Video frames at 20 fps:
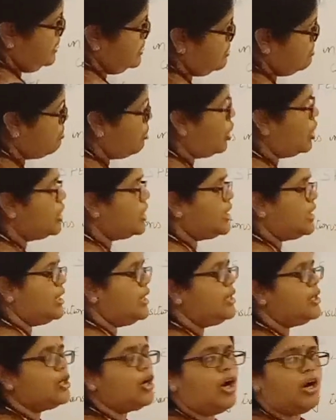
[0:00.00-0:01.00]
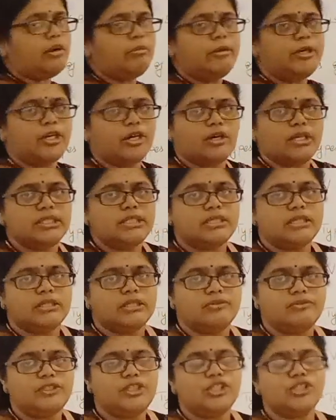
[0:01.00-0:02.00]
molecular orbitals
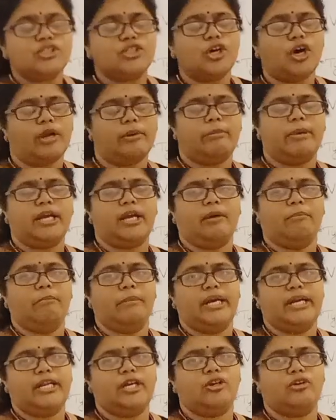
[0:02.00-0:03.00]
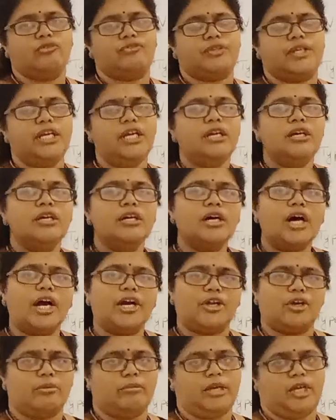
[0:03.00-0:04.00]
which is got by combining of the
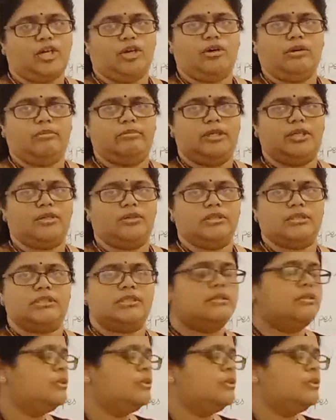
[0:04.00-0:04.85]
atomic orbitals.